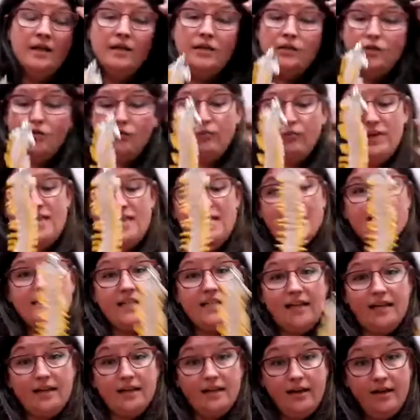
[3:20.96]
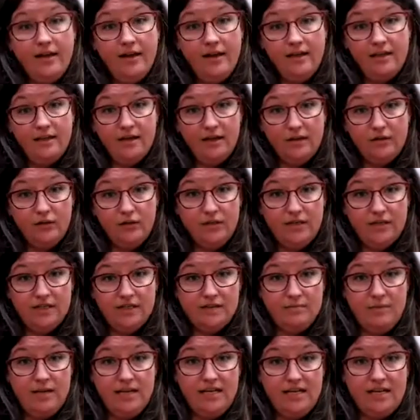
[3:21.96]
the reason that gluteus
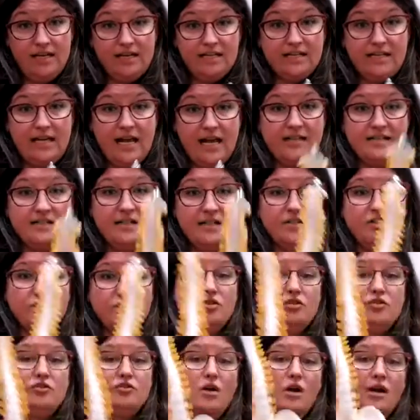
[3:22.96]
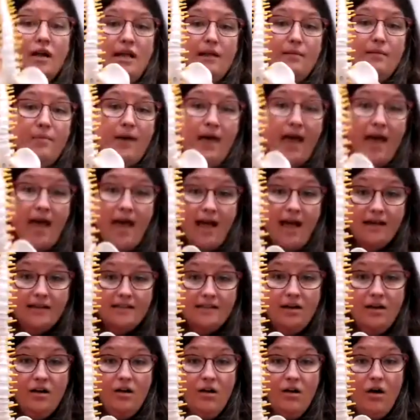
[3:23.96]
medius has such a strong impact
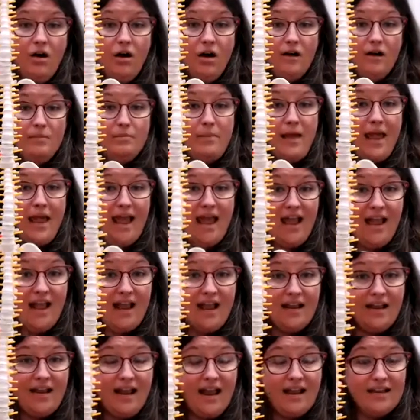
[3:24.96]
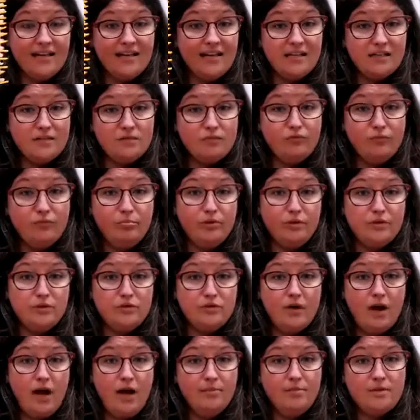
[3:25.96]
on pain and gets
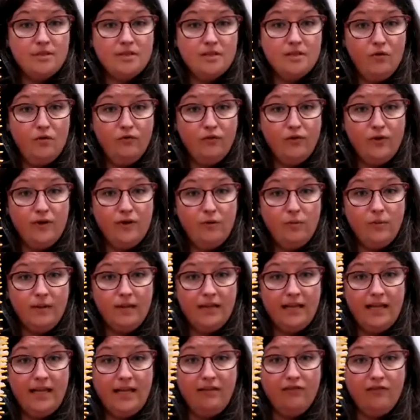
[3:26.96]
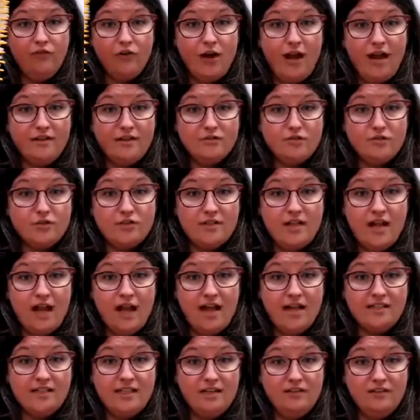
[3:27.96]
prescribed so frequently for
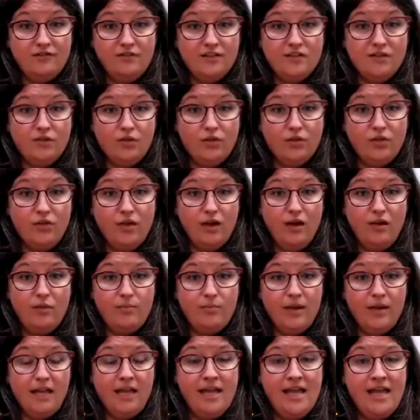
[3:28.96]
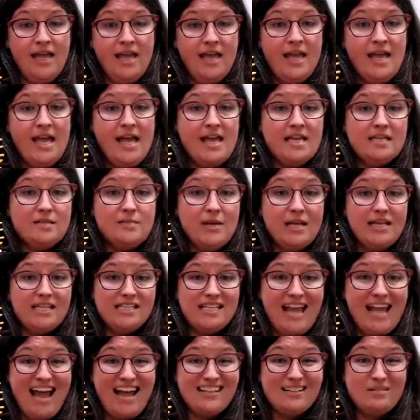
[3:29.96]
exercise in physical therapy is because
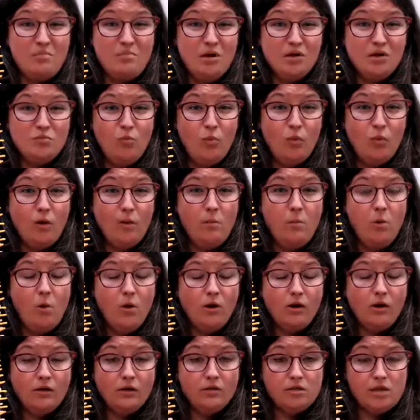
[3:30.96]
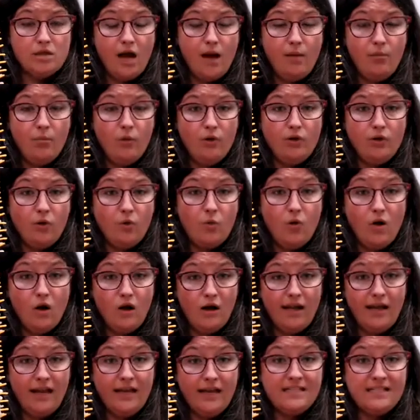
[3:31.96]
it has a much more important job when you're
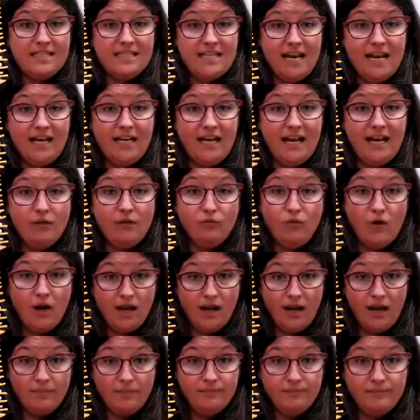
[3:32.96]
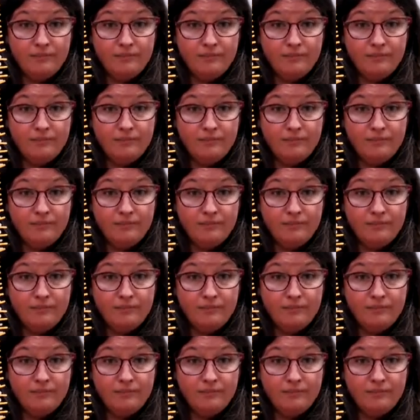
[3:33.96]
walking, standing, and running.